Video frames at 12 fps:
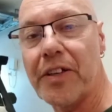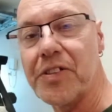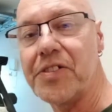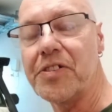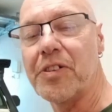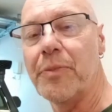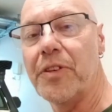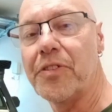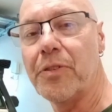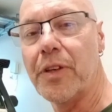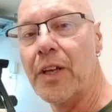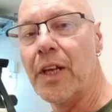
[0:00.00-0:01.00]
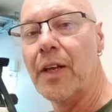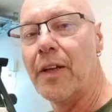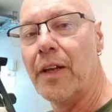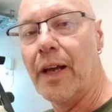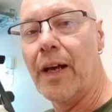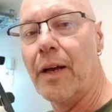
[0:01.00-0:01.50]
system into it.
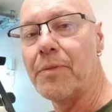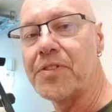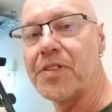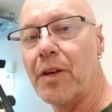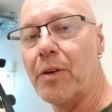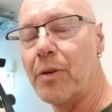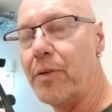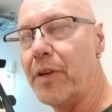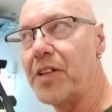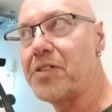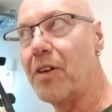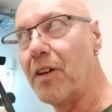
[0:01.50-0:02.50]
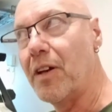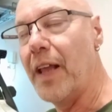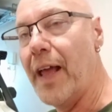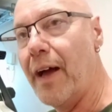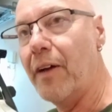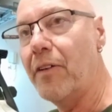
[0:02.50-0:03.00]
So it's not
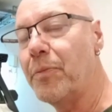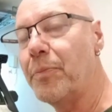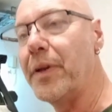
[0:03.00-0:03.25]
loud, but